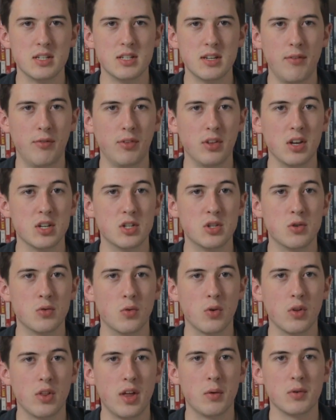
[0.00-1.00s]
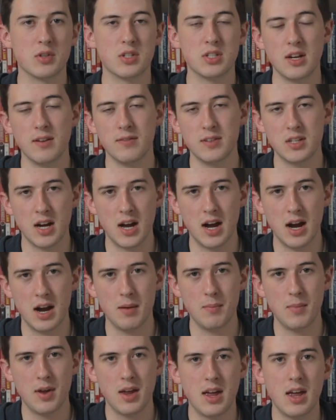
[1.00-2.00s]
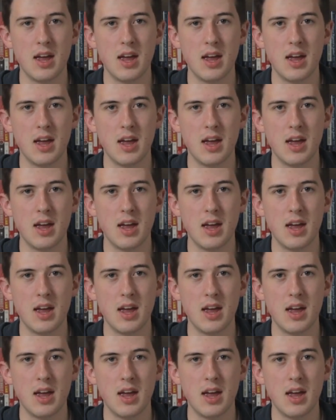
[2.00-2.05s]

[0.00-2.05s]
is definitely a tool that will save time